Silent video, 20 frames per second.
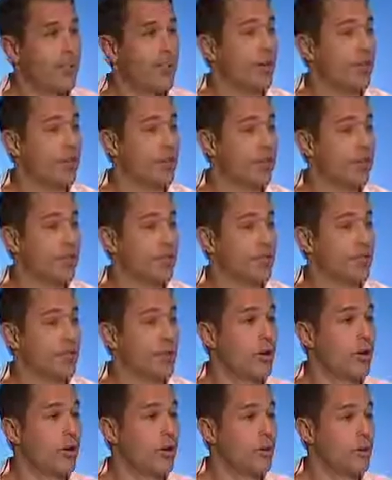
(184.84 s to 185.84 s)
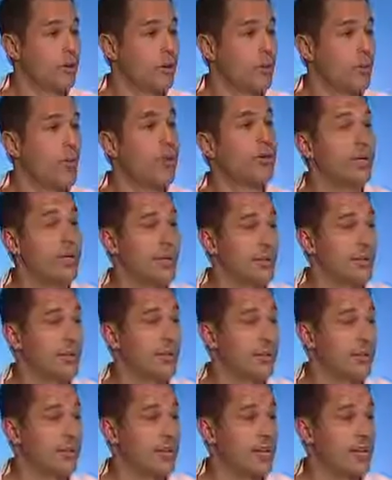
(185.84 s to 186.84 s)
there'll be a lot of people tomorrow who won't get
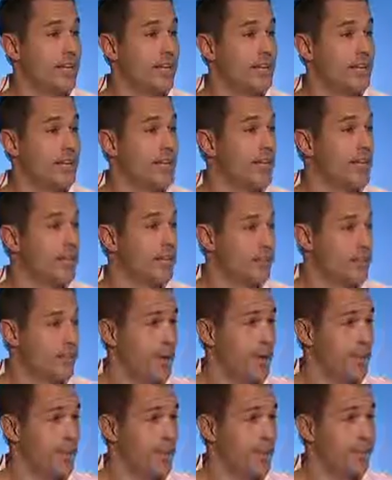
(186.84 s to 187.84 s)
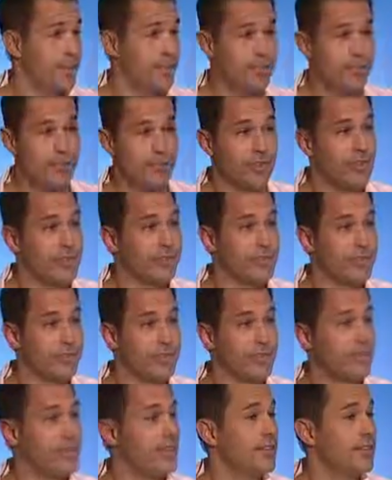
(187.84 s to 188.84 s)
the grades that they were expecting. The university
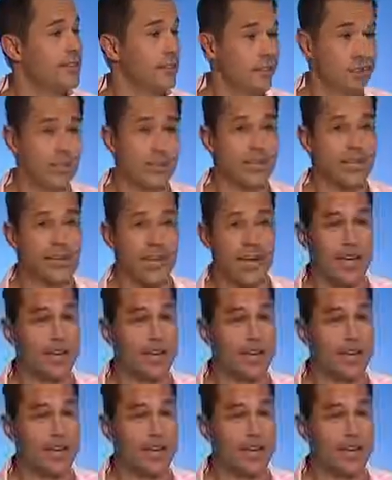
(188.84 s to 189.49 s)
place that they thought they were going to